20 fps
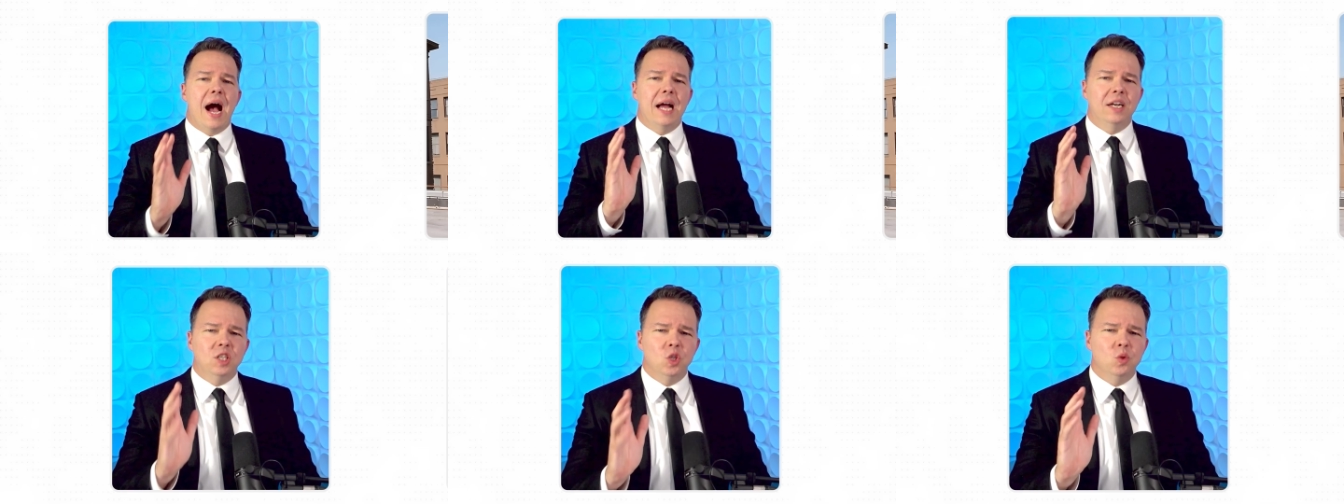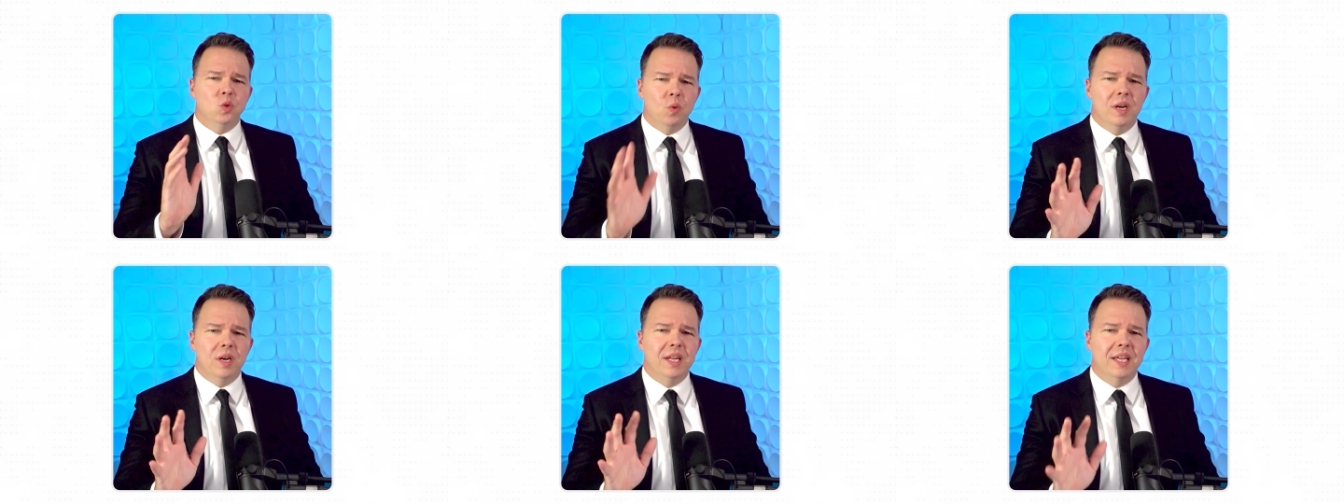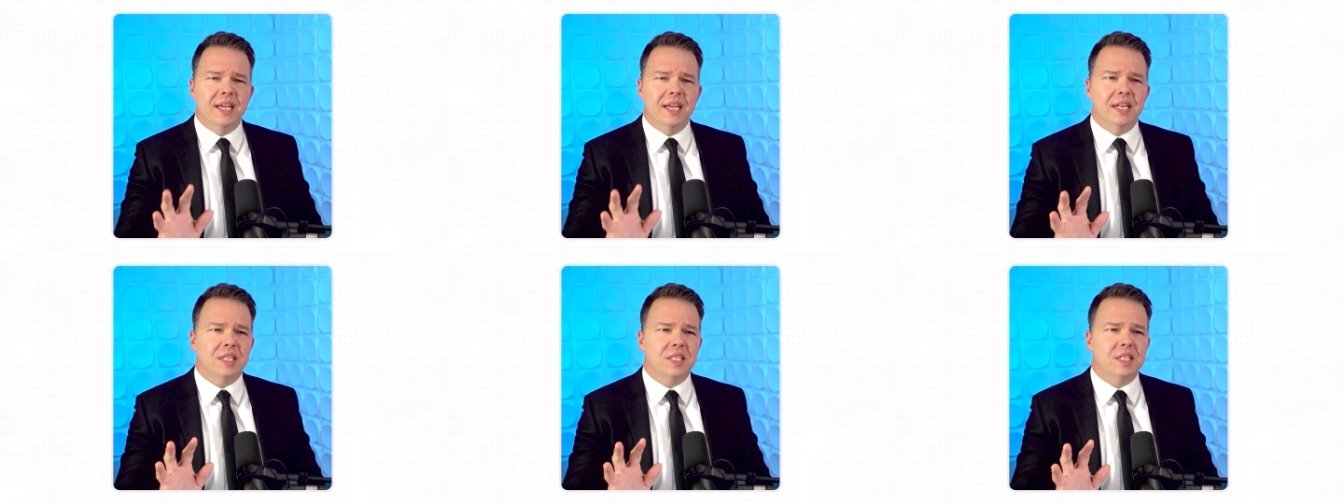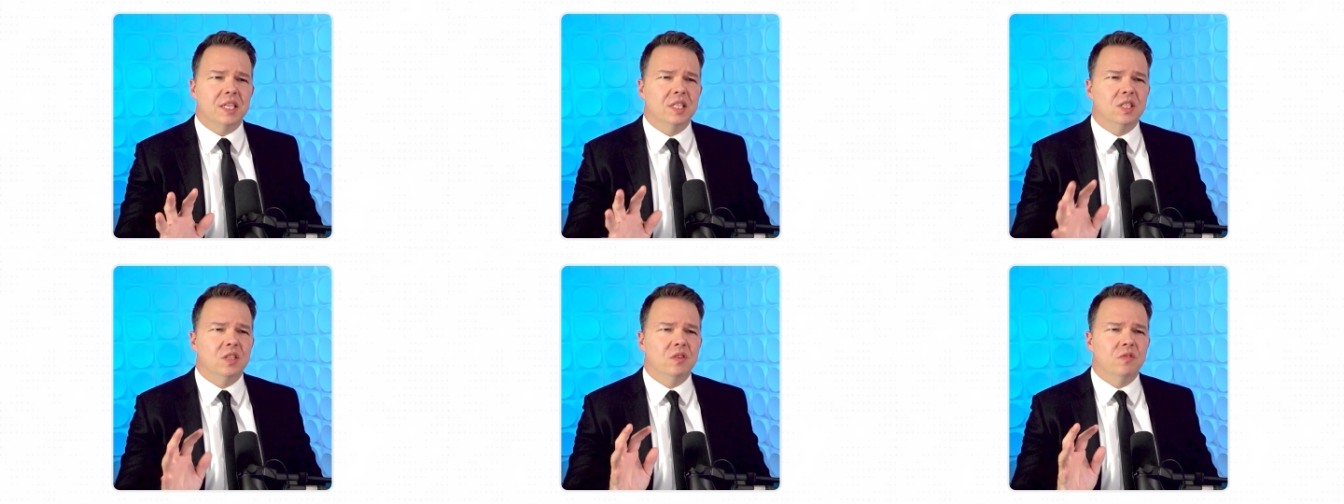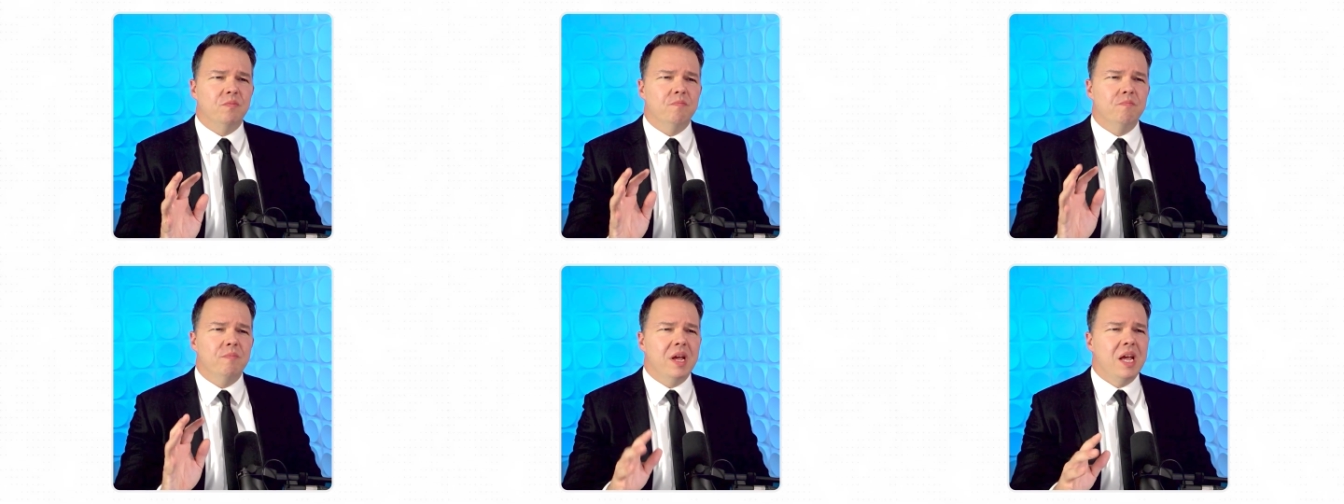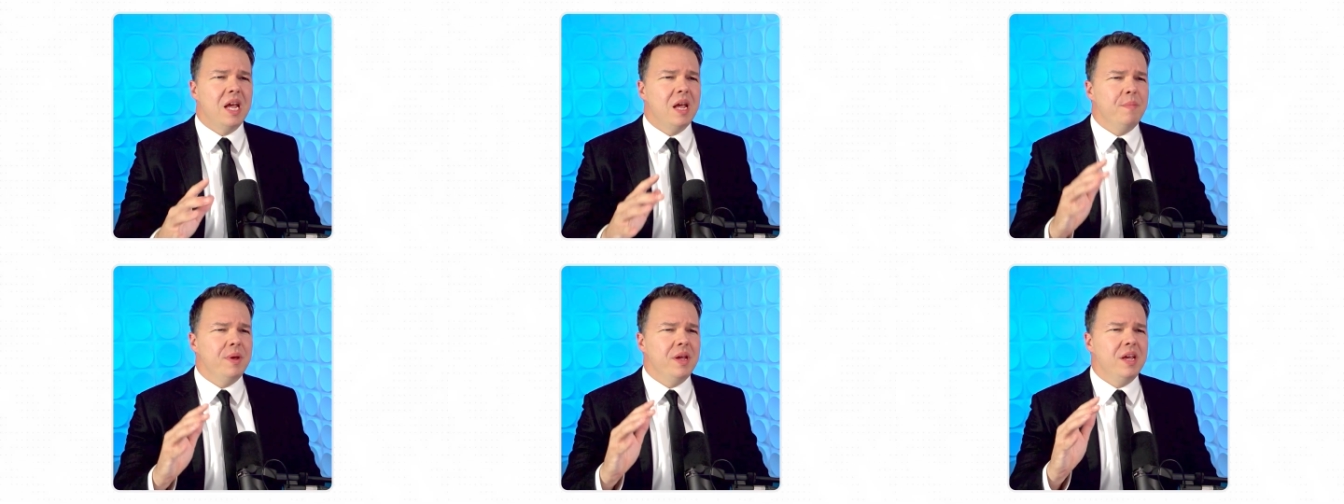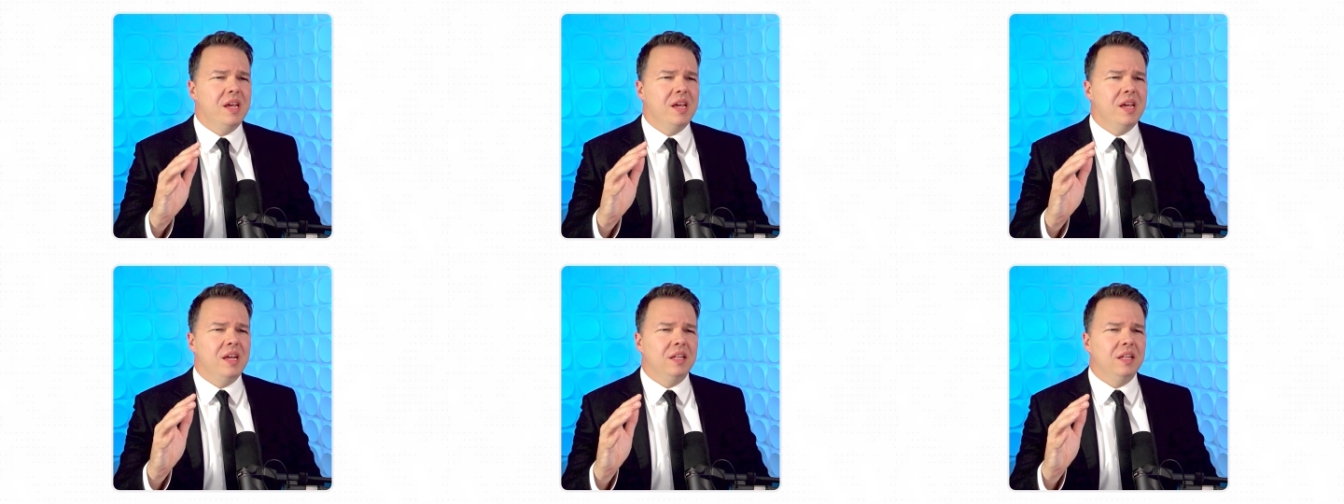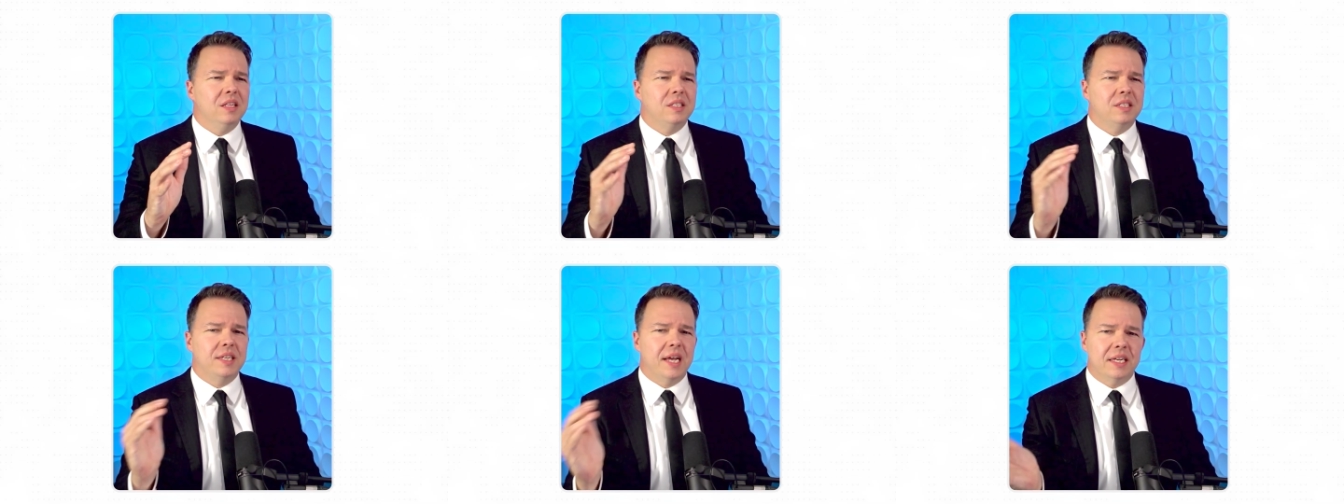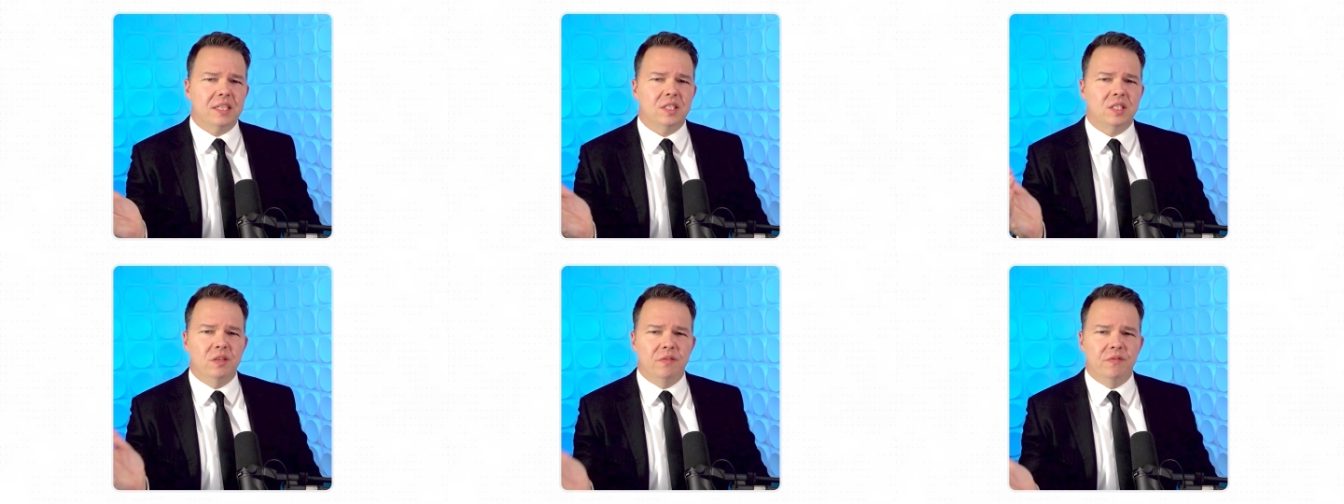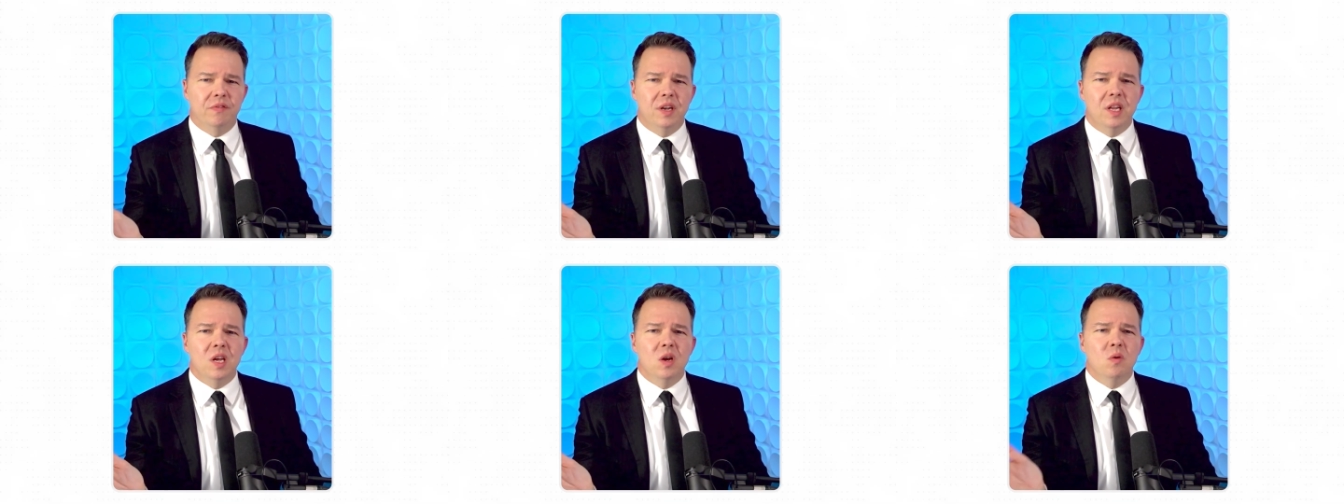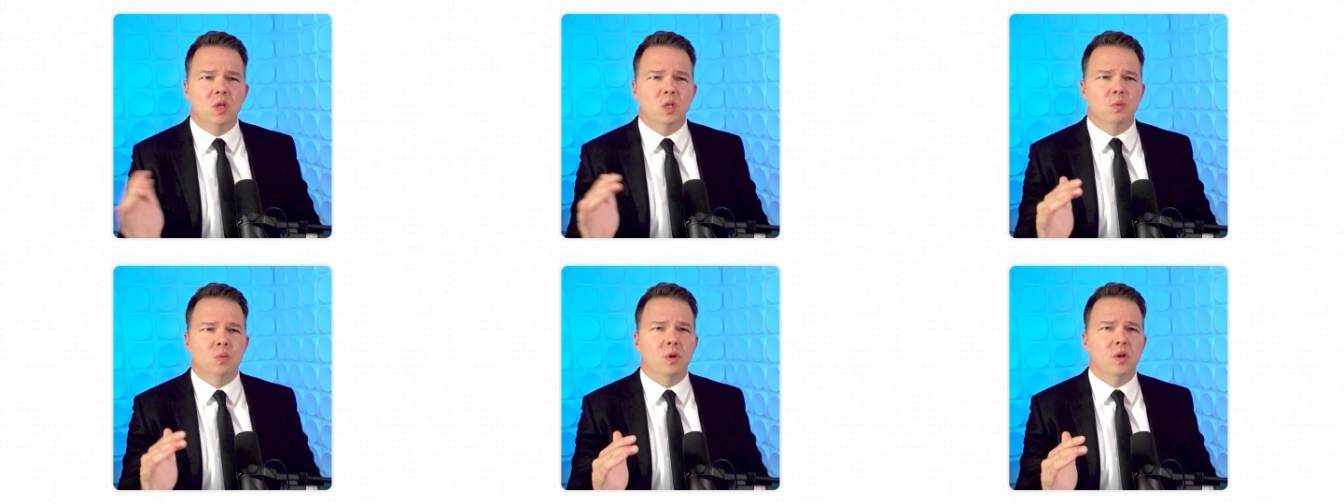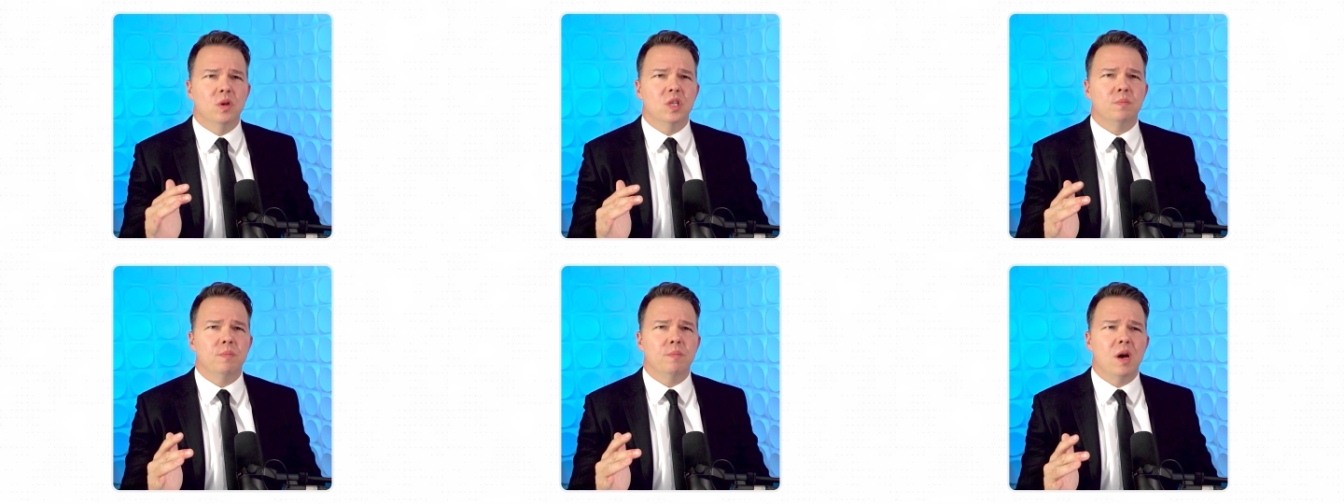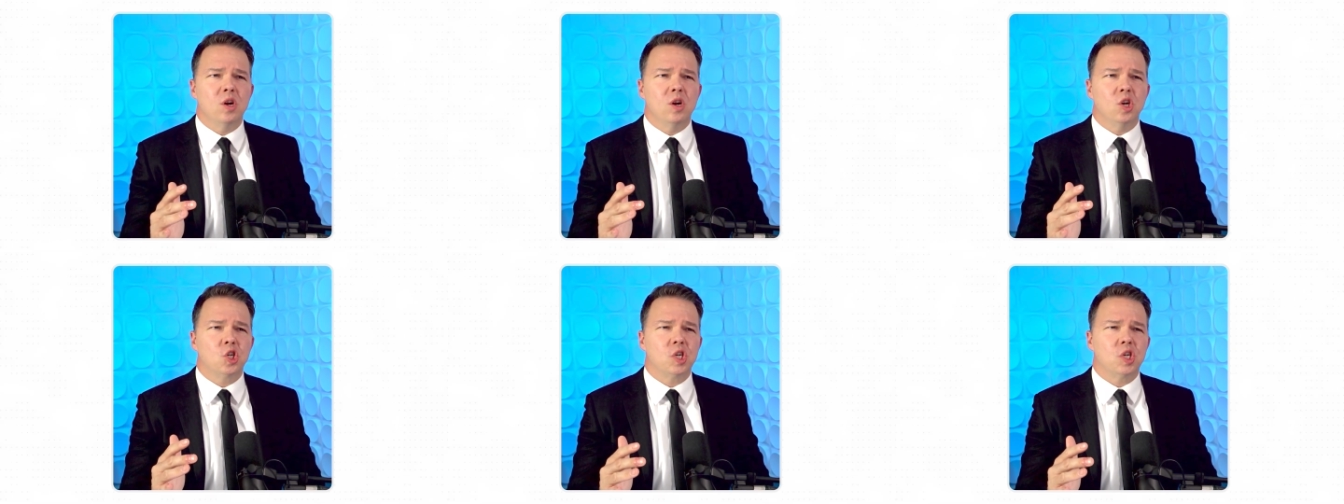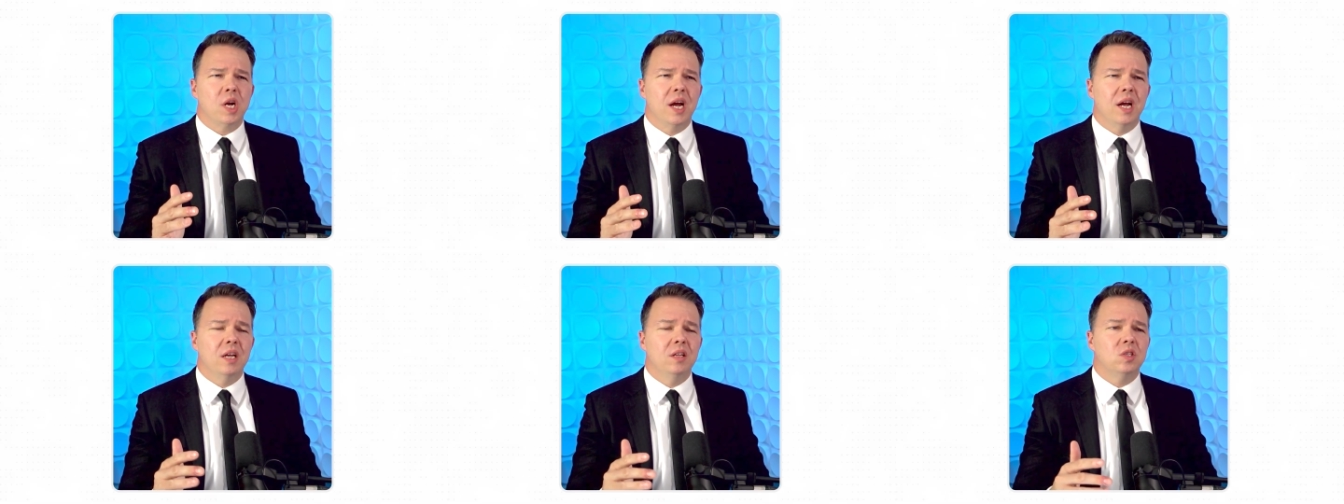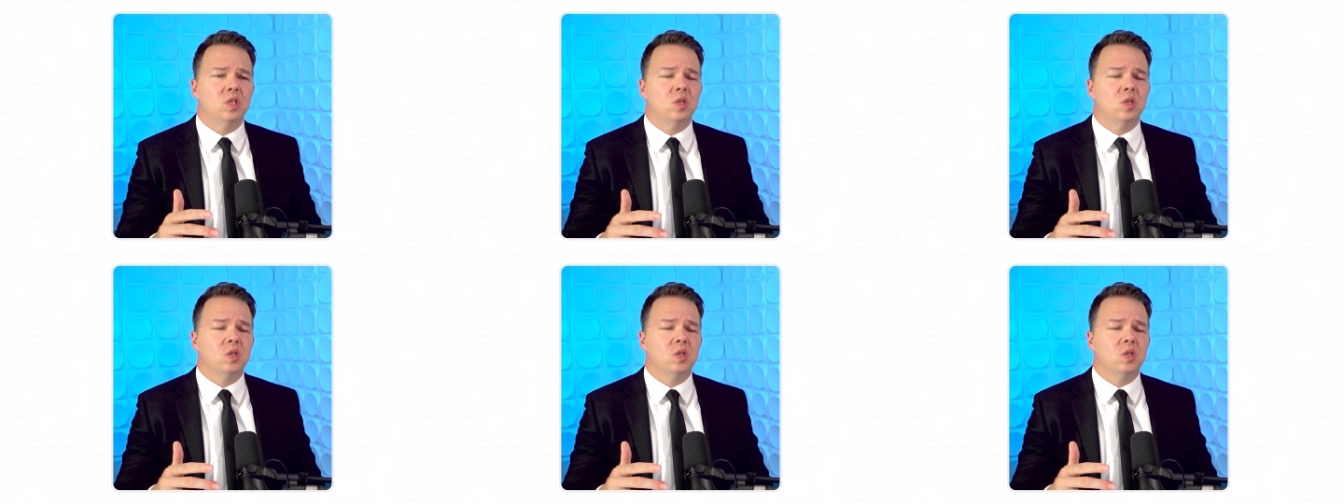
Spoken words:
just wanted to get a sense of maybe text to video is where this model shines.